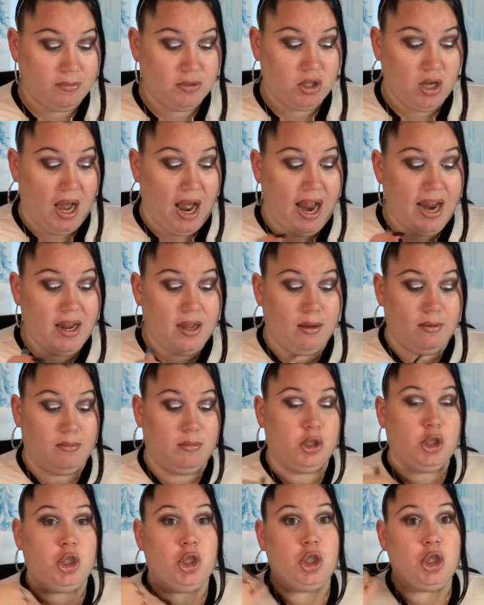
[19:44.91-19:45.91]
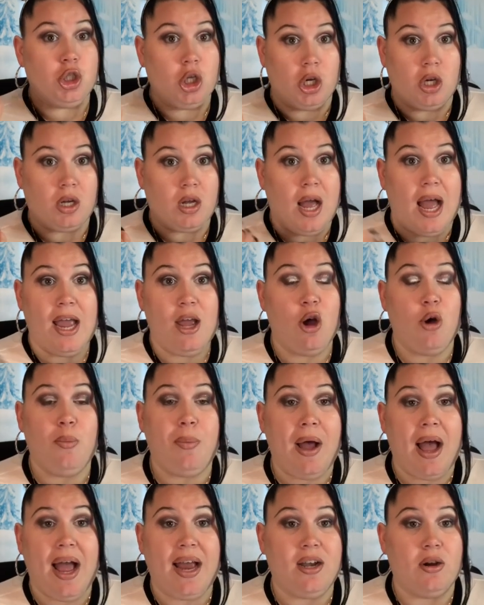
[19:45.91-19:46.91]
So I am shook. I hope
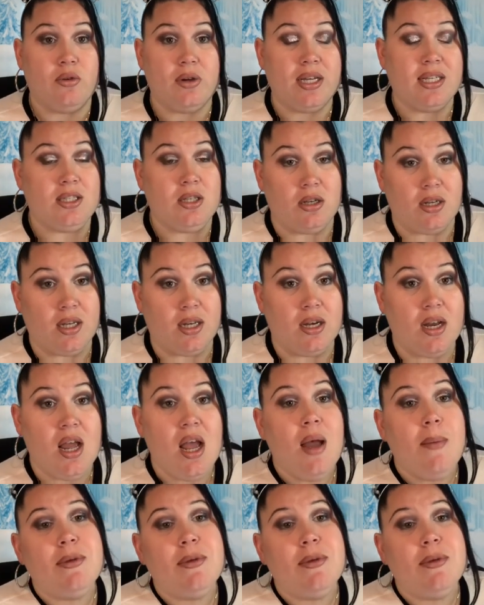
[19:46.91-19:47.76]
I don't get taken.